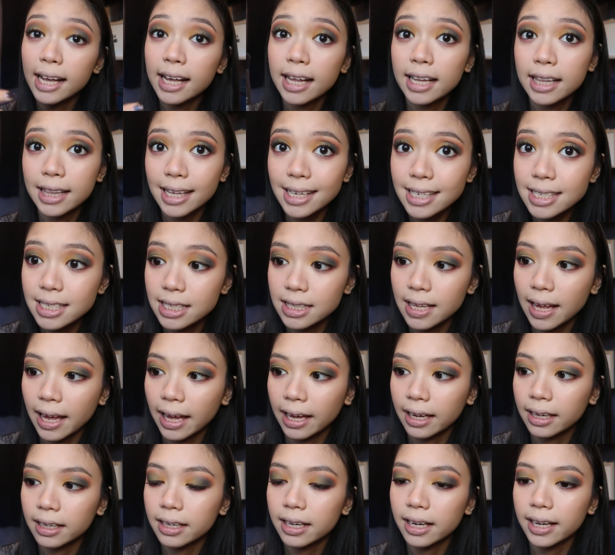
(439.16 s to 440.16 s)
This
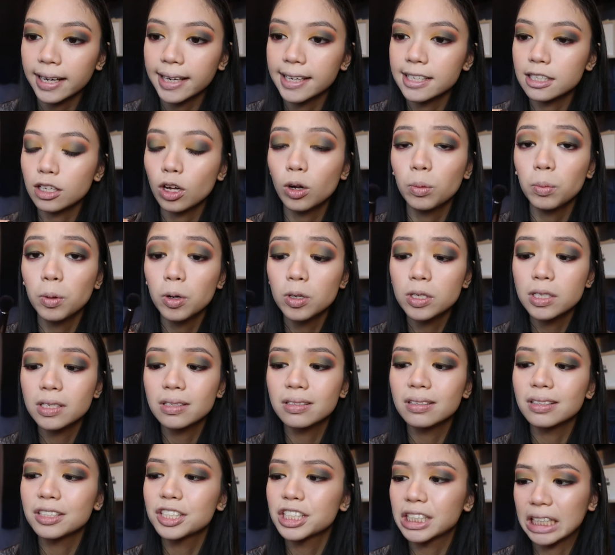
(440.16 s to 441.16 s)
thing is almost
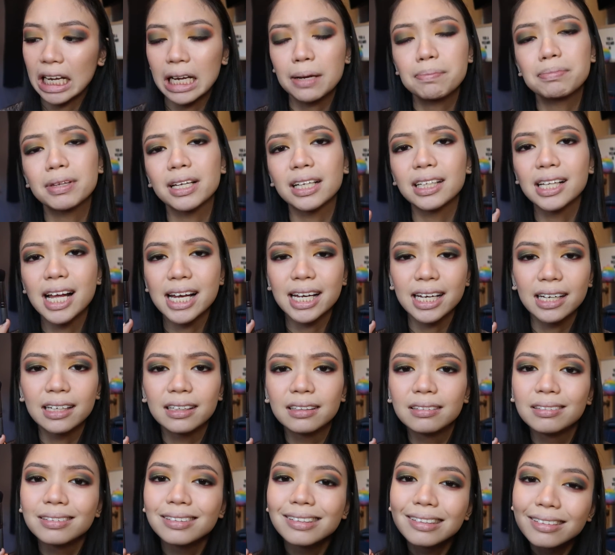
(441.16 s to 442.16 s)
shaped like
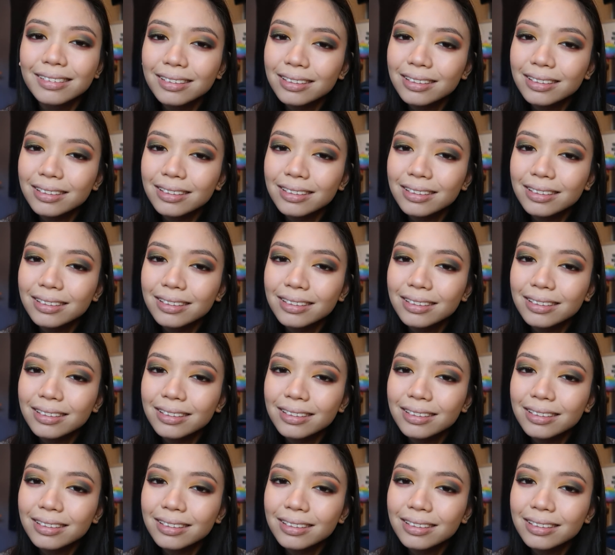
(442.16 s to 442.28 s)
an